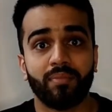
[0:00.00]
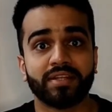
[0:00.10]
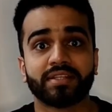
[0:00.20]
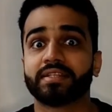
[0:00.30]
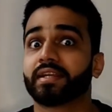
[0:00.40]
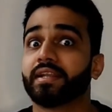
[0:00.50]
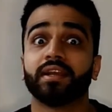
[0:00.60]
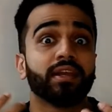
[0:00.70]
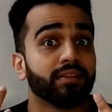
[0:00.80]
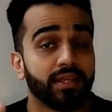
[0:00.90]
bedside
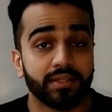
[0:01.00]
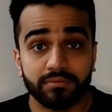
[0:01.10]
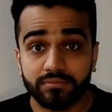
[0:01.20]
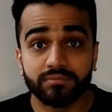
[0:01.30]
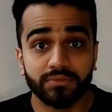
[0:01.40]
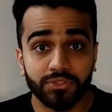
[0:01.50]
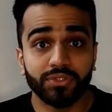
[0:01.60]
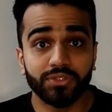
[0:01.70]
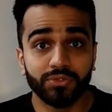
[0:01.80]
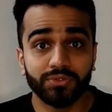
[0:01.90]
technique, then you
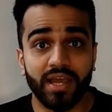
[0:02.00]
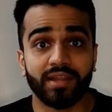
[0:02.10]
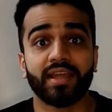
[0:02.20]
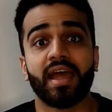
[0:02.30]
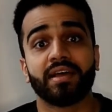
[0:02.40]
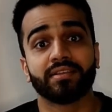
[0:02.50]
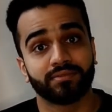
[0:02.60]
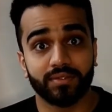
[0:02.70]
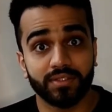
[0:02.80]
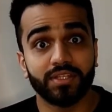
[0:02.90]
can use that
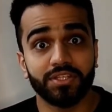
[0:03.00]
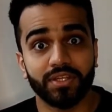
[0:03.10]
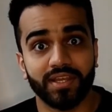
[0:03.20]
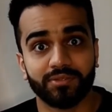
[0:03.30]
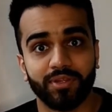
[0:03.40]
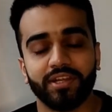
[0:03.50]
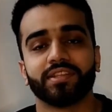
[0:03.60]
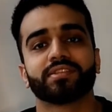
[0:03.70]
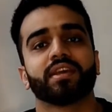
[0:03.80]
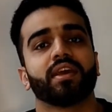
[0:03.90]
as teaching
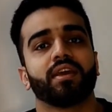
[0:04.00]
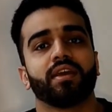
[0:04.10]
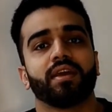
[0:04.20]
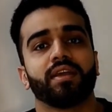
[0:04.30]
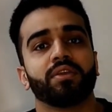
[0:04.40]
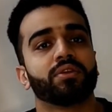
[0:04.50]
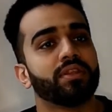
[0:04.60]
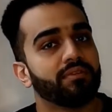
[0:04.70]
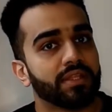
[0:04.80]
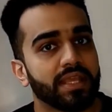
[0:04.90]
experience. You
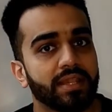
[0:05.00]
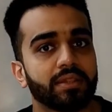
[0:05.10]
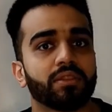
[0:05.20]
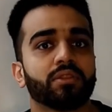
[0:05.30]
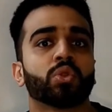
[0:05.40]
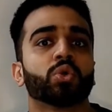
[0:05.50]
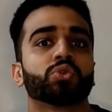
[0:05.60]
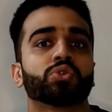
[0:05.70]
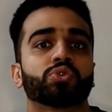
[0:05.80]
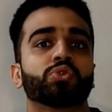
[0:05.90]
can even get
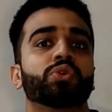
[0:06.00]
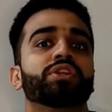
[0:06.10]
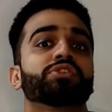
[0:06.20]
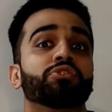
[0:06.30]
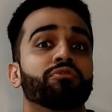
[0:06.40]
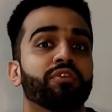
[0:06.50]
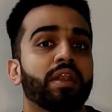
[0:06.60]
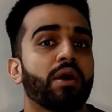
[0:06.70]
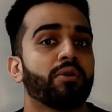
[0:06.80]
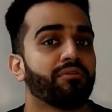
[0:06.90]
those students to
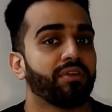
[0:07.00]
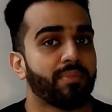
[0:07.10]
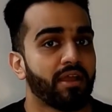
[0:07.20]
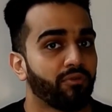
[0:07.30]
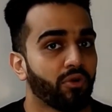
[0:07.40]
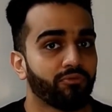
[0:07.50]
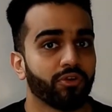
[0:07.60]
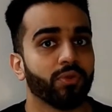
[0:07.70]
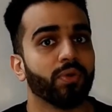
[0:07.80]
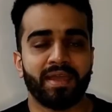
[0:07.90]
fill out a feedback form
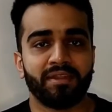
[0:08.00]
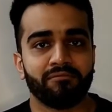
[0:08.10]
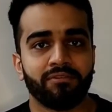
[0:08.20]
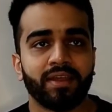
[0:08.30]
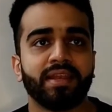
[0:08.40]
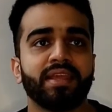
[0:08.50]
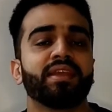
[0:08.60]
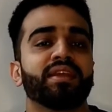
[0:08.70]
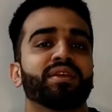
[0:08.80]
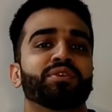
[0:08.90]
for you. And finally,